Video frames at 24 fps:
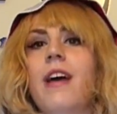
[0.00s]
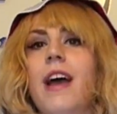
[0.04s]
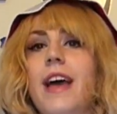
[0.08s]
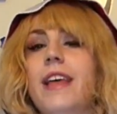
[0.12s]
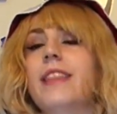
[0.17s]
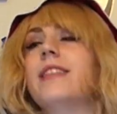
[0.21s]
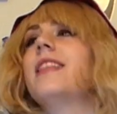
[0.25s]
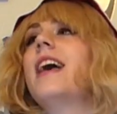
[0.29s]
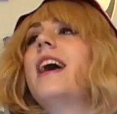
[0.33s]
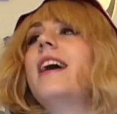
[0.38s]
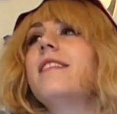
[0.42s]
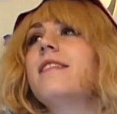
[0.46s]

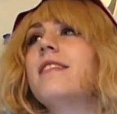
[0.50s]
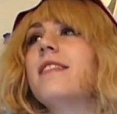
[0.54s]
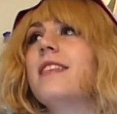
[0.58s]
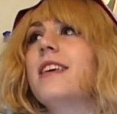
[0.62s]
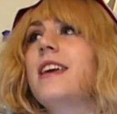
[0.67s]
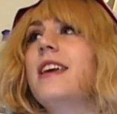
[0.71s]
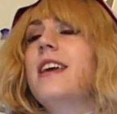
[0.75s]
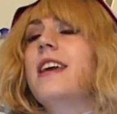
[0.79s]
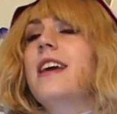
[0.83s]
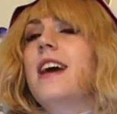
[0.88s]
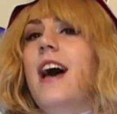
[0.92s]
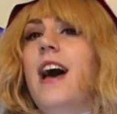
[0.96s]
And
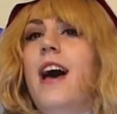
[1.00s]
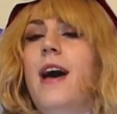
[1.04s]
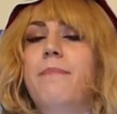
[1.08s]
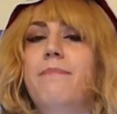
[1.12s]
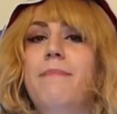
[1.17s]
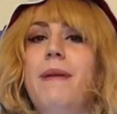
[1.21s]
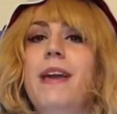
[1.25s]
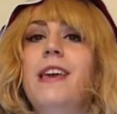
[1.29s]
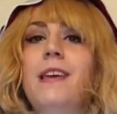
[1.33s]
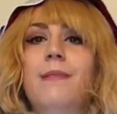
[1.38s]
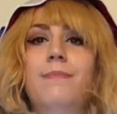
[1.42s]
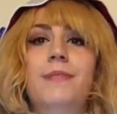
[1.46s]
lastly,
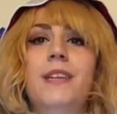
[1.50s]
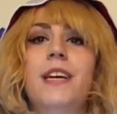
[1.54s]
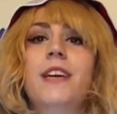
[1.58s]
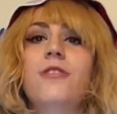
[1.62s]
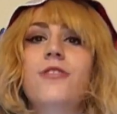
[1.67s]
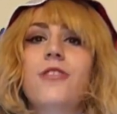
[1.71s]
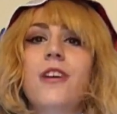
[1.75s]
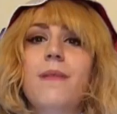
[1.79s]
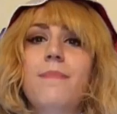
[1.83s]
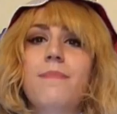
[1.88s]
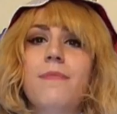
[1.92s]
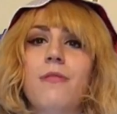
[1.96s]
makeup
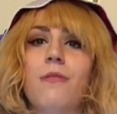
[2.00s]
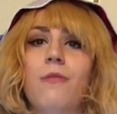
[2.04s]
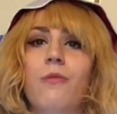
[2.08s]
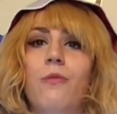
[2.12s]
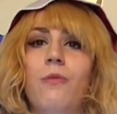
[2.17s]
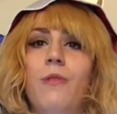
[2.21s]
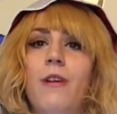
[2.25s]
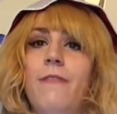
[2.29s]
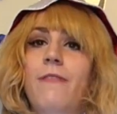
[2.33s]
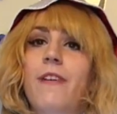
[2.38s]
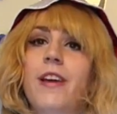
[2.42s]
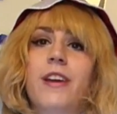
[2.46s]
touch-ups,
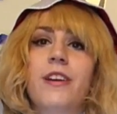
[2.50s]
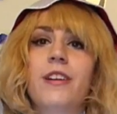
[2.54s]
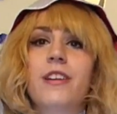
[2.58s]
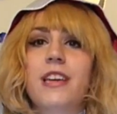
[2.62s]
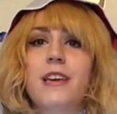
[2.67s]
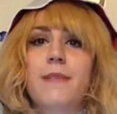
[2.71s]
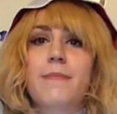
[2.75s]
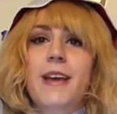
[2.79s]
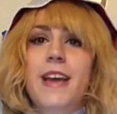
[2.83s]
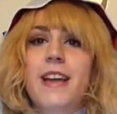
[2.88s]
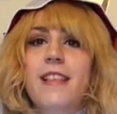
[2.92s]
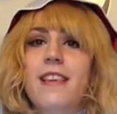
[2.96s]
if I couldn't
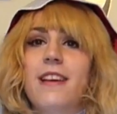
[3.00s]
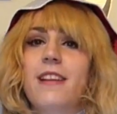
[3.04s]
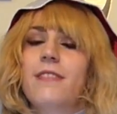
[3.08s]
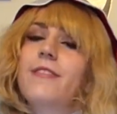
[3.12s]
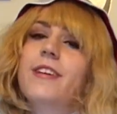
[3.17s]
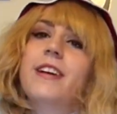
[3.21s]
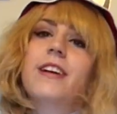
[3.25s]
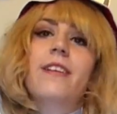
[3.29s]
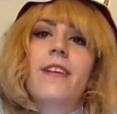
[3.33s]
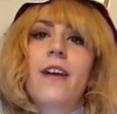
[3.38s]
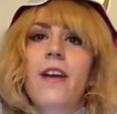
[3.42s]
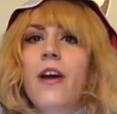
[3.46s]
get my hands out of
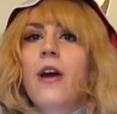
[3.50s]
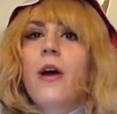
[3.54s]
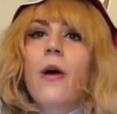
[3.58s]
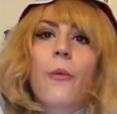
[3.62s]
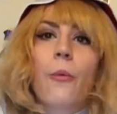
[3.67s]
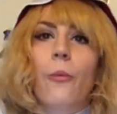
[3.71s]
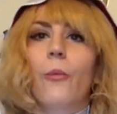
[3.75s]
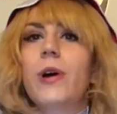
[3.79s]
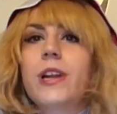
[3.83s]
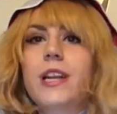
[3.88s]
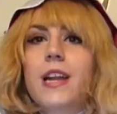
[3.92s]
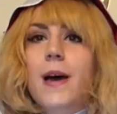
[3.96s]
here,
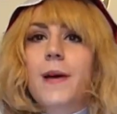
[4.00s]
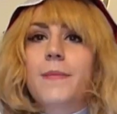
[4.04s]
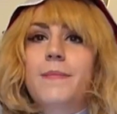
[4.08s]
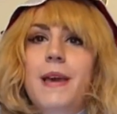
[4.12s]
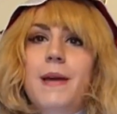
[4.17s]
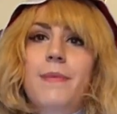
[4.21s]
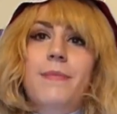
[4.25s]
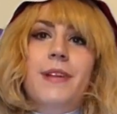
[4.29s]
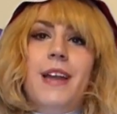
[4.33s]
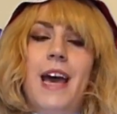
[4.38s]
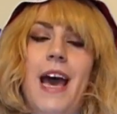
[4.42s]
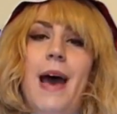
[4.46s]
would not be
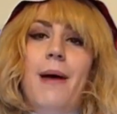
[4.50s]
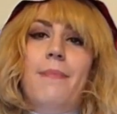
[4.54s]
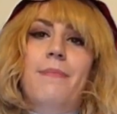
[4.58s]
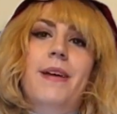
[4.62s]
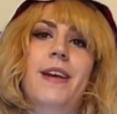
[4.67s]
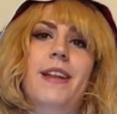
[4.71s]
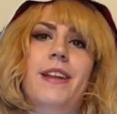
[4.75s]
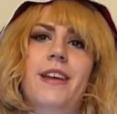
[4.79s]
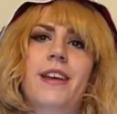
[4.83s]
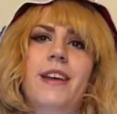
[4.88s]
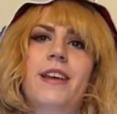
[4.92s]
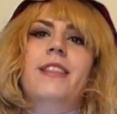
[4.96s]
able to
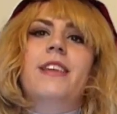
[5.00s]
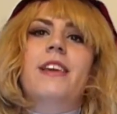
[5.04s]
happen.